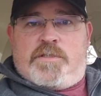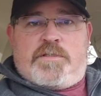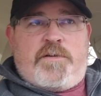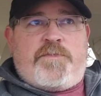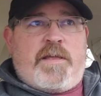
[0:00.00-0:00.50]
and
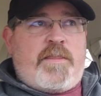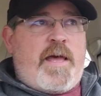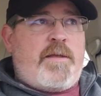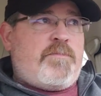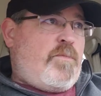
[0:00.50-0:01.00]
stuff like
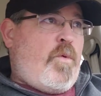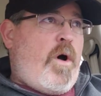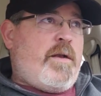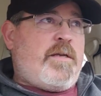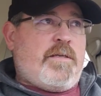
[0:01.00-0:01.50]
that.
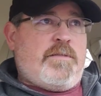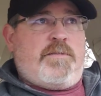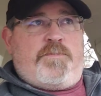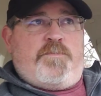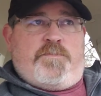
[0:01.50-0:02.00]
One,
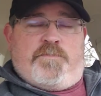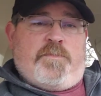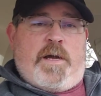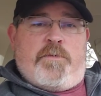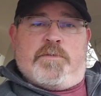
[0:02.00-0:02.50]
because
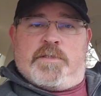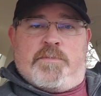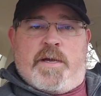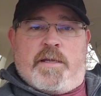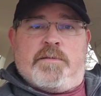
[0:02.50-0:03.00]
I was in
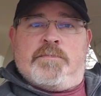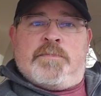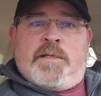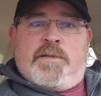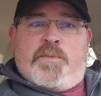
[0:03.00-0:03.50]
my
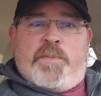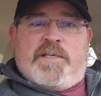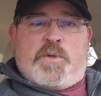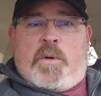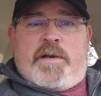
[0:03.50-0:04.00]

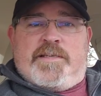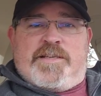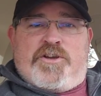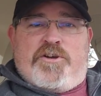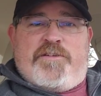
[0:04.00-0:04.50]
mid-20s
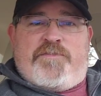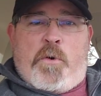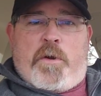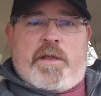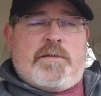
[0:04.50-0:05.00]
and couldn't
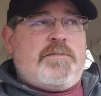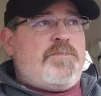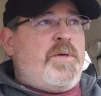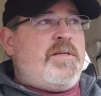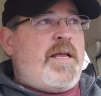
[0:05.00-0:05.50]
afford it.
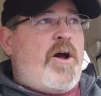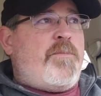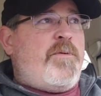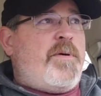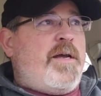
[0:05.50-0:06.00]
But now
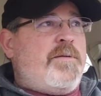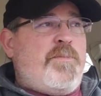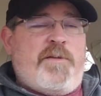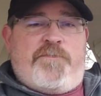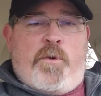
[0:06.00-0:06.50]
I'm in my
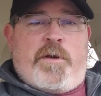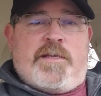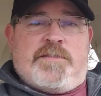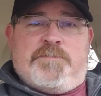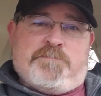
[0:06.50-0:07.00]

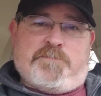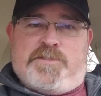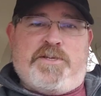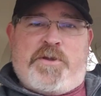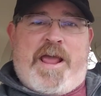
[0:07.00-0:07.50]
mid-40s and
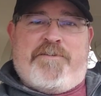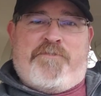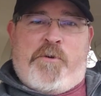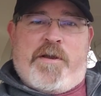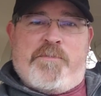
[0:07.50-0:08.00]
still can't
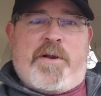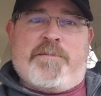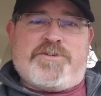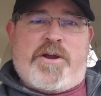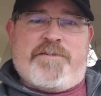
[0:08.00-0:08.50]
afford it, but
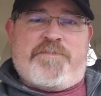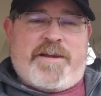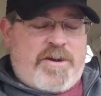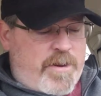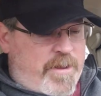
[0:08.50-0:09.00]
I'm trying to
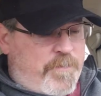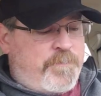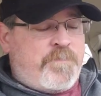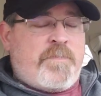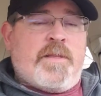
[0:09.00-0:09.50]
figure it out.
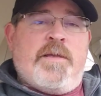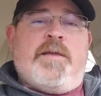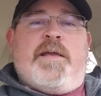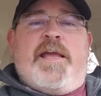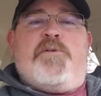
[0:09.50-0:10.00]

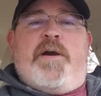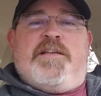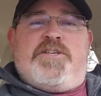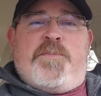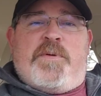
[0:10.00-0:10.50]
Anyway,
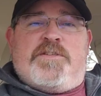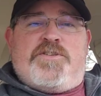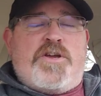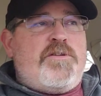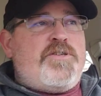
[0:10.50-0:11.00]

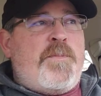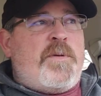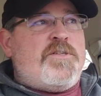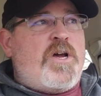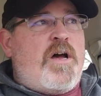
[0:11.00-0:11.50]

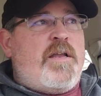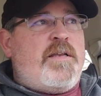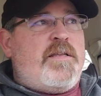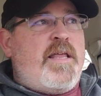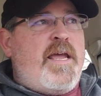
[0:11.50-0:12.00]
Jeepin
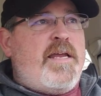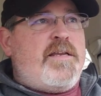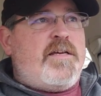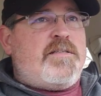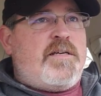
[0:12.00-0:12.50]
John, he
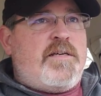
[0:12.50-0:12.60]
does